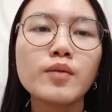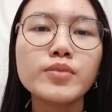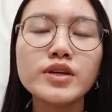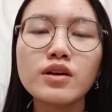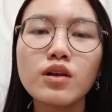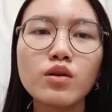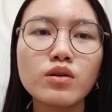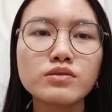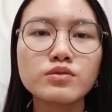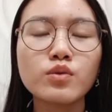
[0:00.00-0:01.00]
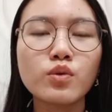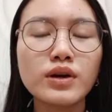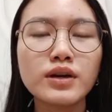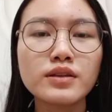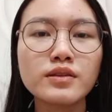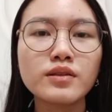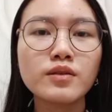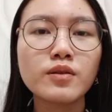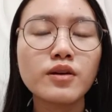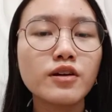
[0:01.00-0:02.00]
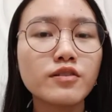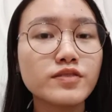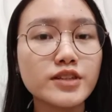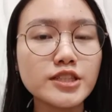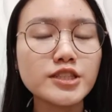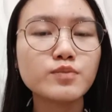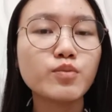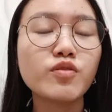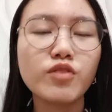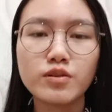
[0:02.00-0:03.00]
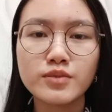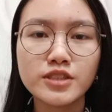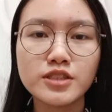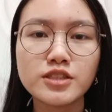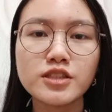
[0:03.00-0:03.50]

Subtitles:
be allowed when first, performance.